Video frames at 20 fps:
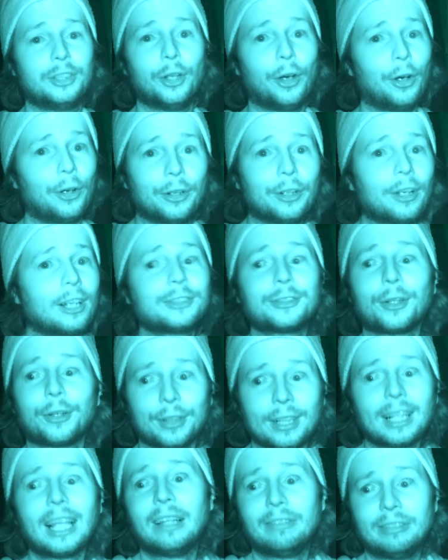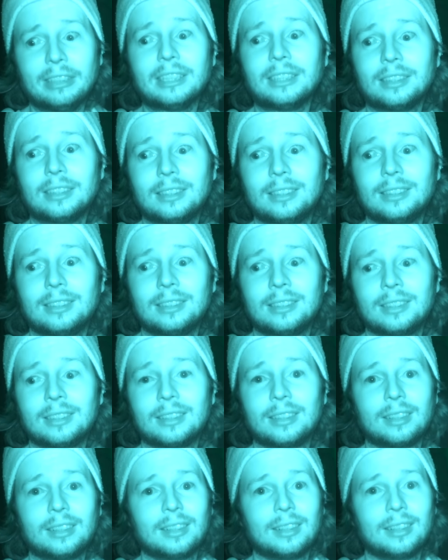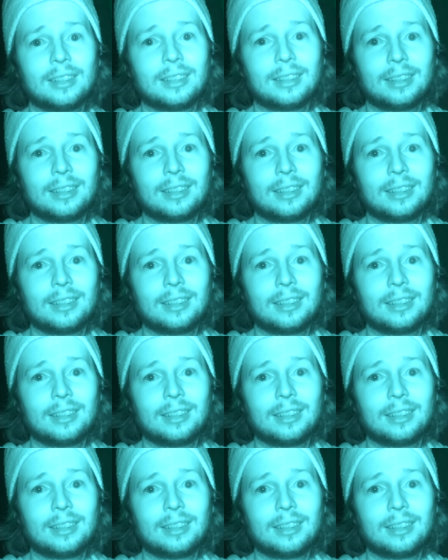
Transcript: No, I don't love it.